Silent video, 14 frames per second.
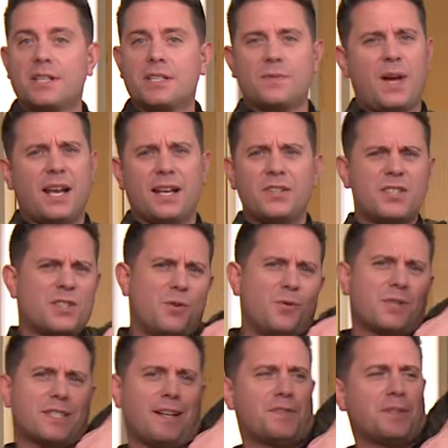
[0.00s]
as well, and just cool
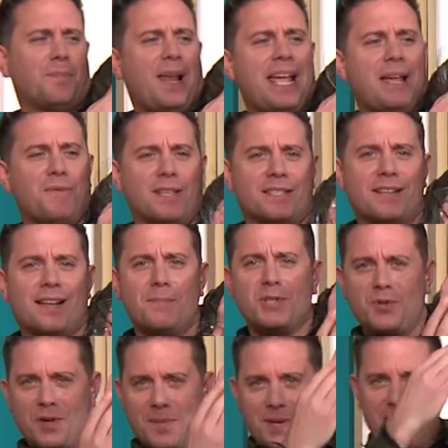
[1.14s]
stuff to play with, so come and join me